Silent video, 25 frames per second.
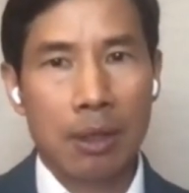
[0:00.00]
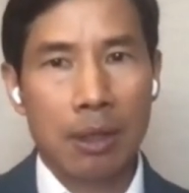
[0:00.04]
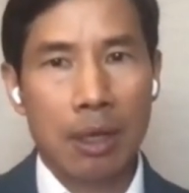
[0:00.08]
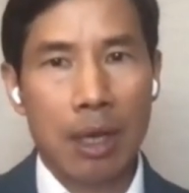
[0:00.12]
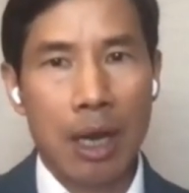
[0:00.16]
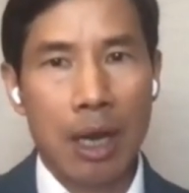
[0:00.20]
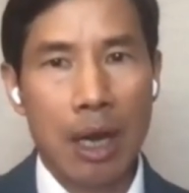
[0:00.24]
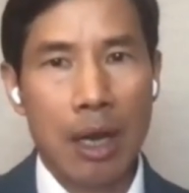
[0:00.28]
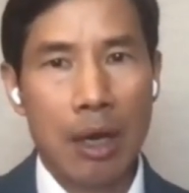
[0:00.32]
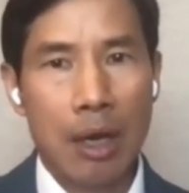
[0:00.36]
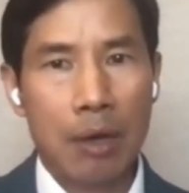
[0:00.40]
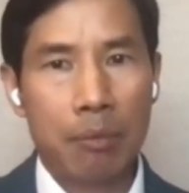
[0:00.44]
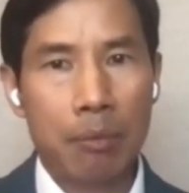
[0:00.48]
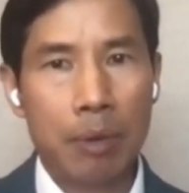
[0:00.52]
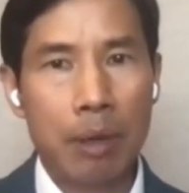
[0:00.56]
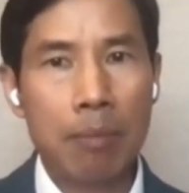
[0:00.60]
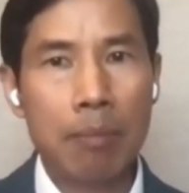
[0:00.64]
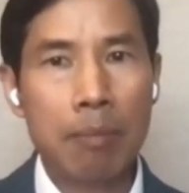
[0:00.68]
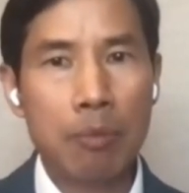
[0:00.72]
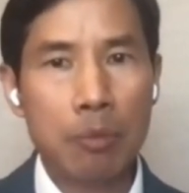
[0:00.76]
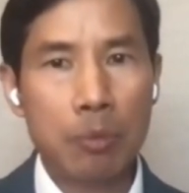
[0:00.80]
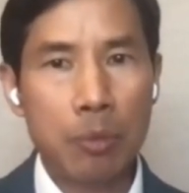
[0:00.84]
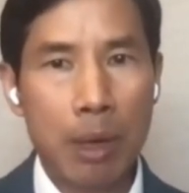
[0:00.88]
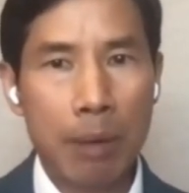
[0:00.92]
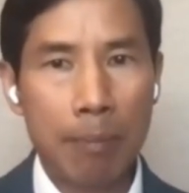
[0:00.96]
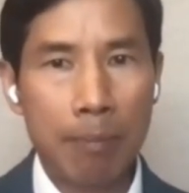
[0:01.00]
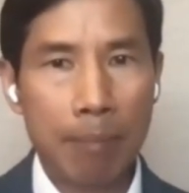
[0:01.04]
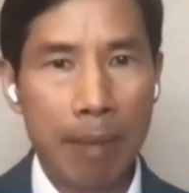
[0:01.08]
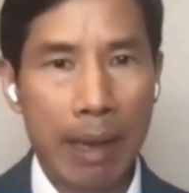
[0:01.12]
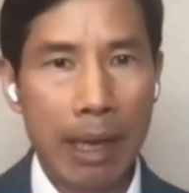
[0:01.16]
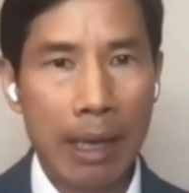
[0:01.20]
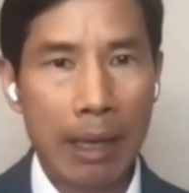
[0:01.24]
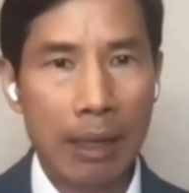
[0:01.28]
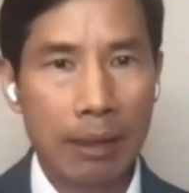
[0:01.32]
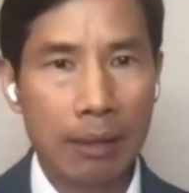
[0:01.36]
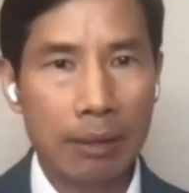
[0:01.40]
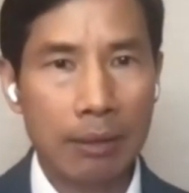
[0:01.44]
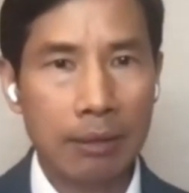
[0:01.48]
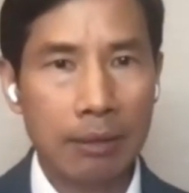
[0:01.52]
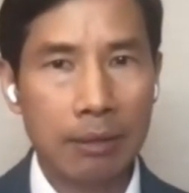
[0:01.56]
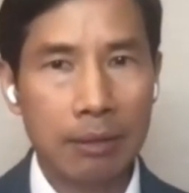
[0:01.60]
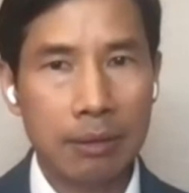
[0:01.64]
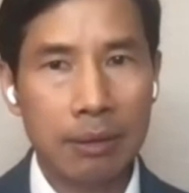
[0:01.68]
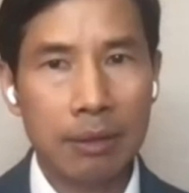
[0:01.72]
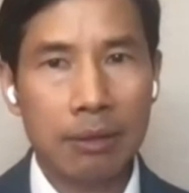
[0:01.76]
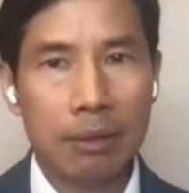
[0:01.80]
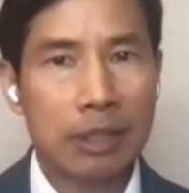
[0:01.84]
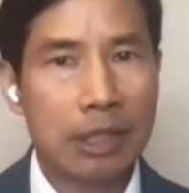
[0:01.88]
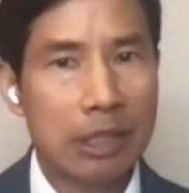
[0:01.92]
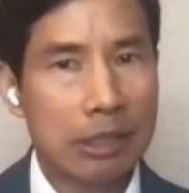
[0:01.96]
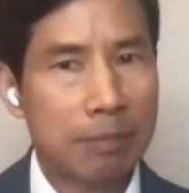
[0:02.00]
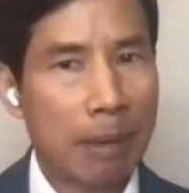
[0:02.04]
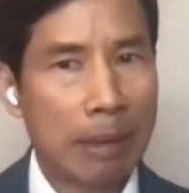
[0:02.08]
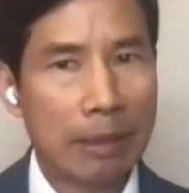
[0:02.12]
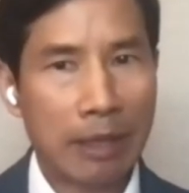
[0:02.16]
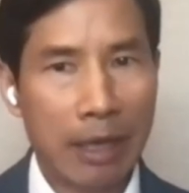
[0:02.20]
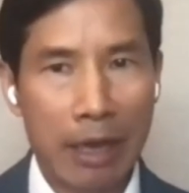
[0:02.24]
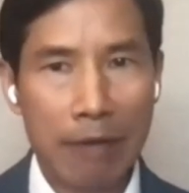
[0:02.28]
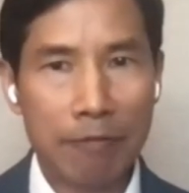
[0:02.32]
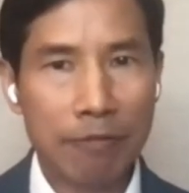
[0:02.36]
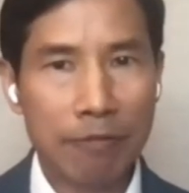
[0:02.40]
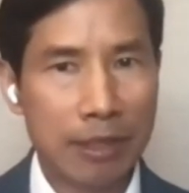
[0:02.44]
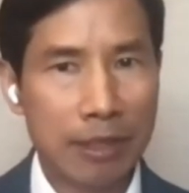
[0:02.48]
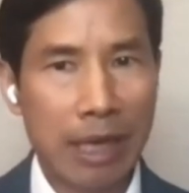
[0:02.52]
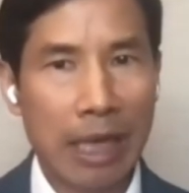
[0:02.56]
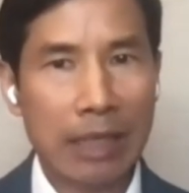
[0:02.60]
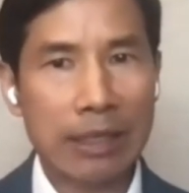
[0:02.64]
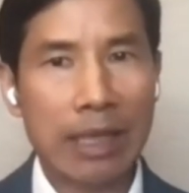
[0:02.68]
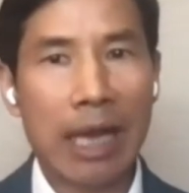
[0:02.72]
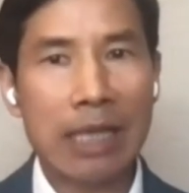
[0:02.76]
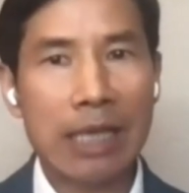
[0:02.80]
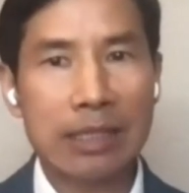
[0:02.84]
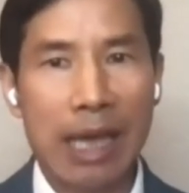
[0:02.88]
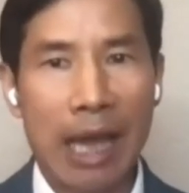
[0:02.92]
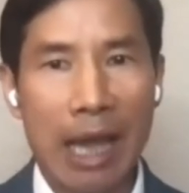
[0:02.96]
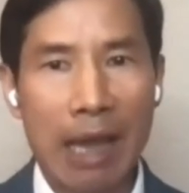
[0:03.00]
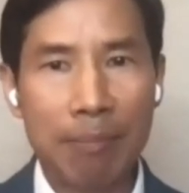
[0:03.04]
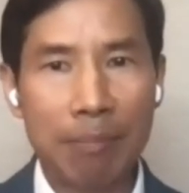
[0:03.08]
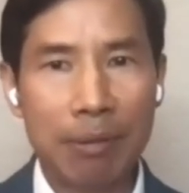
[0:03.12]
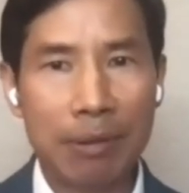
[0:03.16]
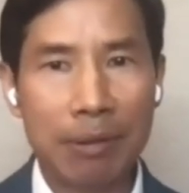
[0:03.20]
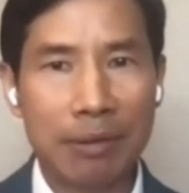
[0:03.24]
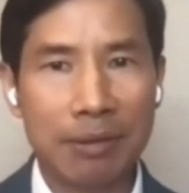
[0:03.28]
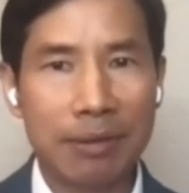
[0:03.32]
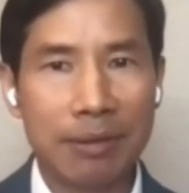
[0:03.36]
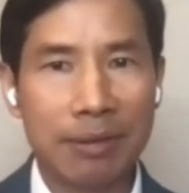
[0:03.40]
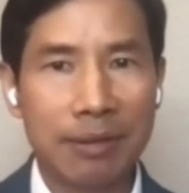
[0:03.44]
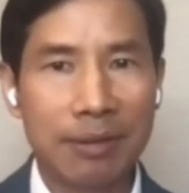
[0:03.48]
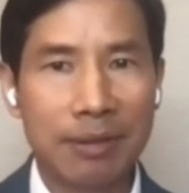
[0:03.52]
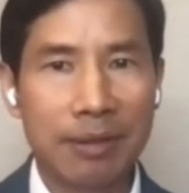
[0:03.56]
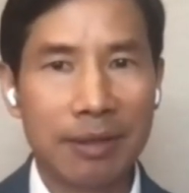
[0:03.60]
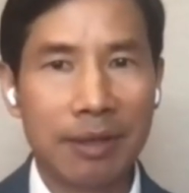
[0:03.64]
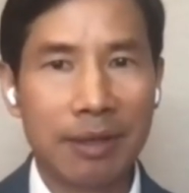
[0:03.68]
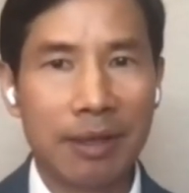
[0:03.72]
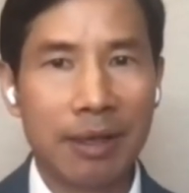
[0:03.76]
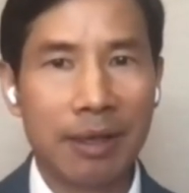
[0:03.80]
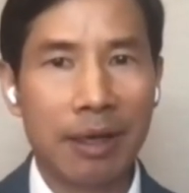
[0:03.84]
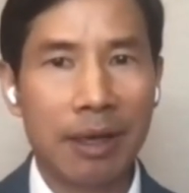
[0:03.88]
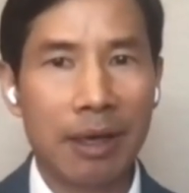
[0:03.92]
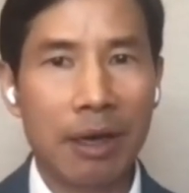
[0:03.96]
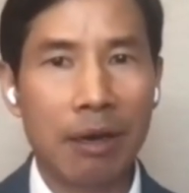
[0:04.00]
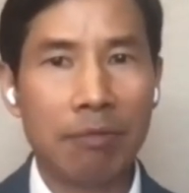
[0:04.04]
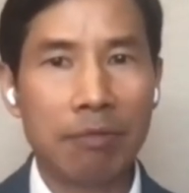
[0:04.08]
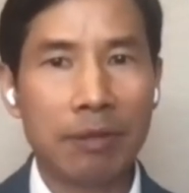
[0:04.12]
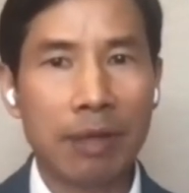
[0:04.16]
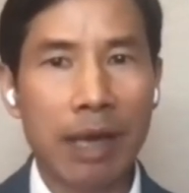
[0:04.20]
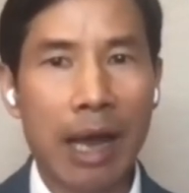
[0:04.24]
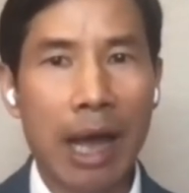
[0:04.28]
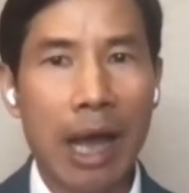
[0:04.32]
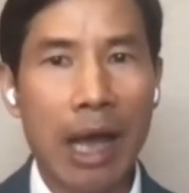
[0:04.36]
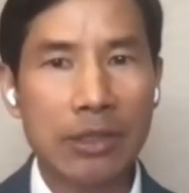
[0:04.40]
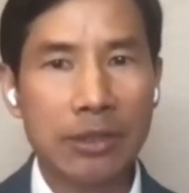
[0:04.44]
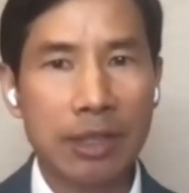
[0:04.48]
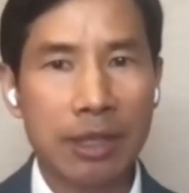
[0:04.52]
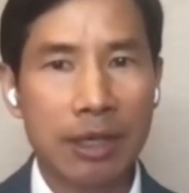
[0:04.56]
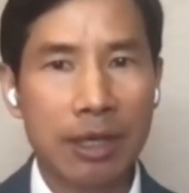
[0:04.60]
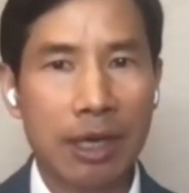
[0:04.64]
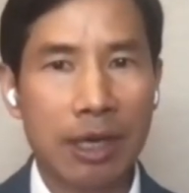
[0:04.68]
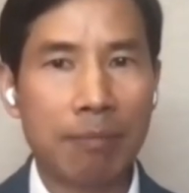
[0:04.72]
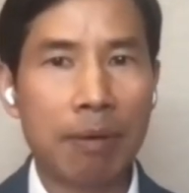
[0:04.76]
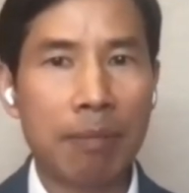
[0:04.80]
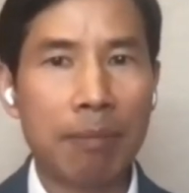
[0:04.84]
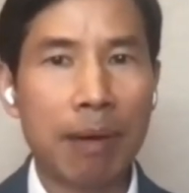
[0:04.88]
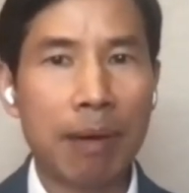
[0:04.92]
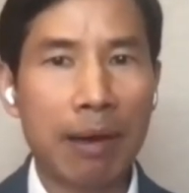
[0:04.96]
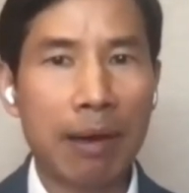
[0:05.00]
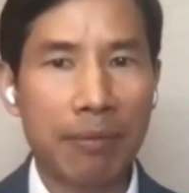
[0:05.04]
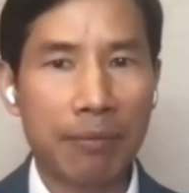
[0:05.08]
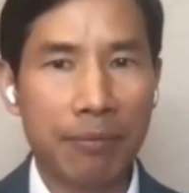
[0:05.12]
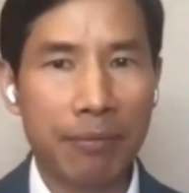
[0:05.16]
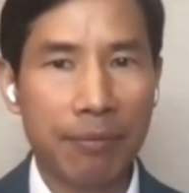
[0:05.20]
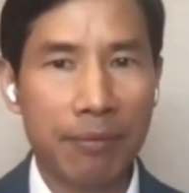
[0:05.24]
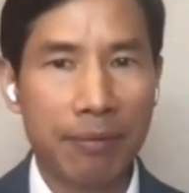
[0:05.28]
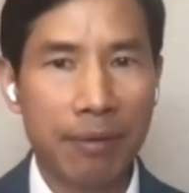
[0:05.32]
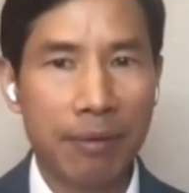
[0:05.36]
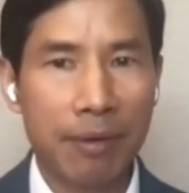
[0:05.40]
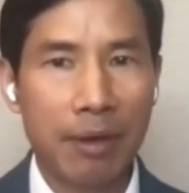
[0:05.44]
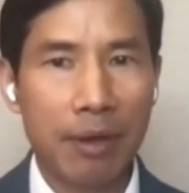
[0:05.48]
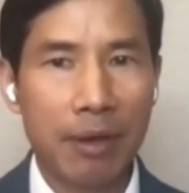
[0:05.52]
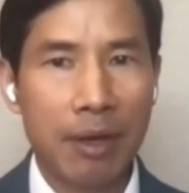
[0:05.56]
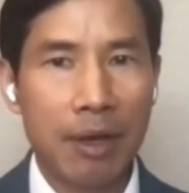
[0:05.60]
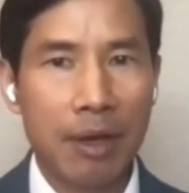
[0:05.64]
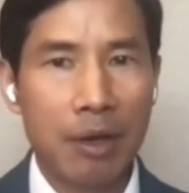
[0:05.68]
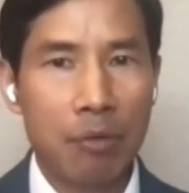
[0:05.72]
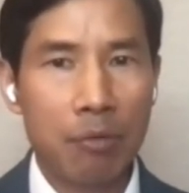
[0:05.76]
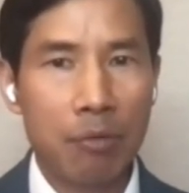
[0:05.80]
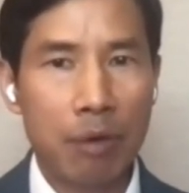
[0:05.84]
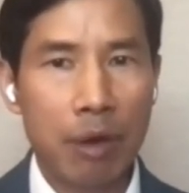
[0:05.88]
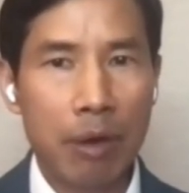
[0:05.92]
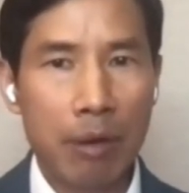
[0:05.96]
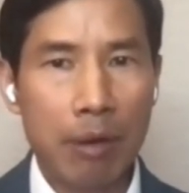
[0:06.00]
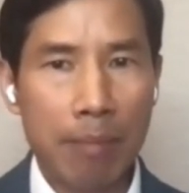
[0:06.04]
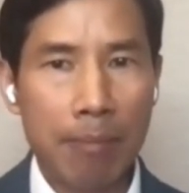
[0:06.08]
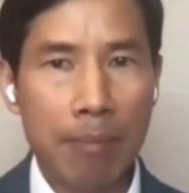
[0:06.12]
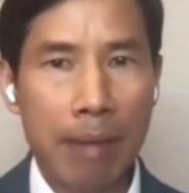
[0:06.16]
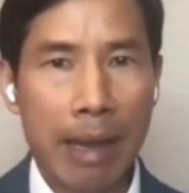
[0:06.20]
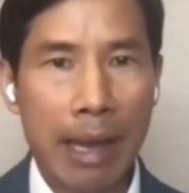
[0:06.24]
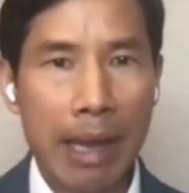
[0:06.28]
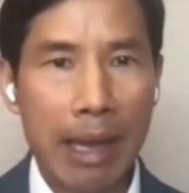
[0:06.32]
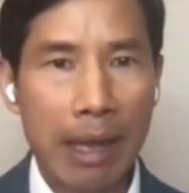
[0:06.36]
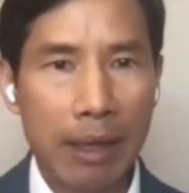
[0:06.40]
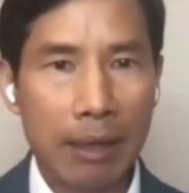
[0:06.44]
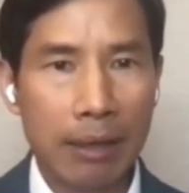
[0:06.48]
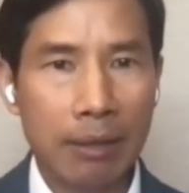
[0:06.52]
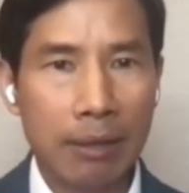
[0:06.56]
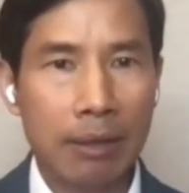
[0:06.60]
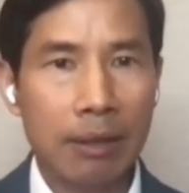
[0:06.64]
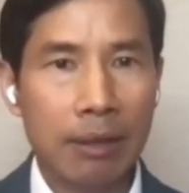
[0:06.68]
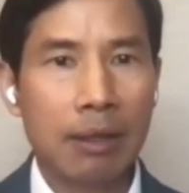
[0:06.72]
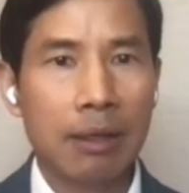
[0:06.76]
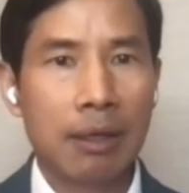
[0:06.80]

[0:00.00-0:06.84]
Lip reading: Remain, you know, despite everything that has happened over the last couple of months, we remain